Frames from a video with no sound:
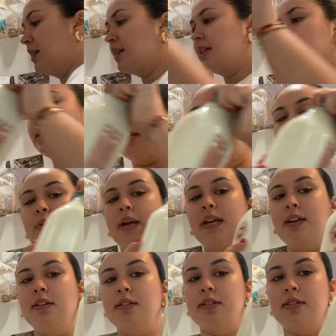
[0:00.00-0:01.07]
continuing.
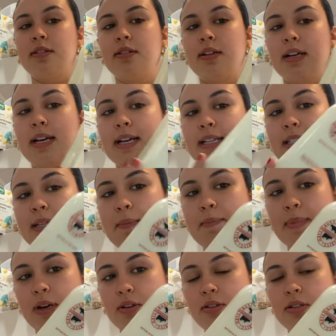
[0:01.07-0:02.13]
Some
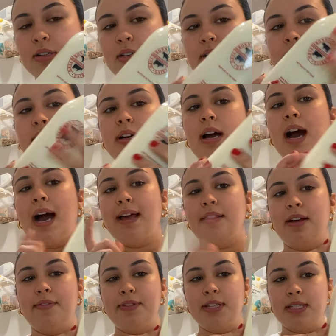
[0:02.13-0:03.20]
milk. I
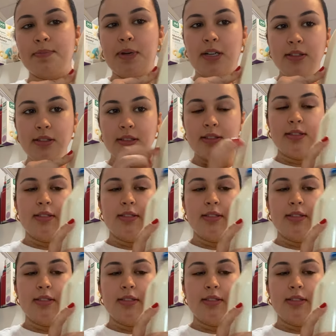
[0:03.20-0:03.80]
love this milk.